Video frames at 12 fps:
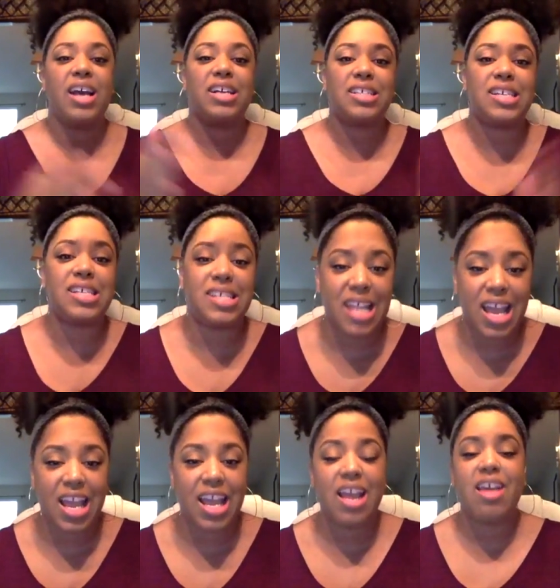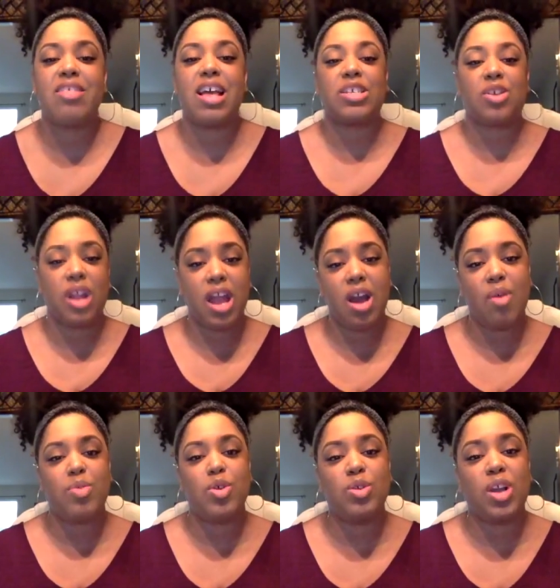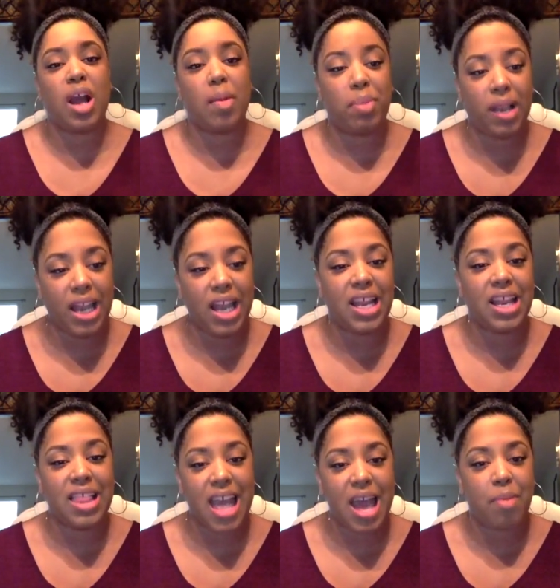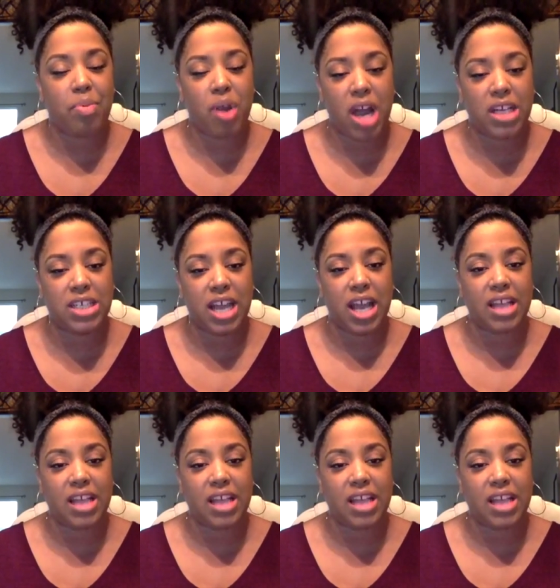to Z that's going to help you to complete that project.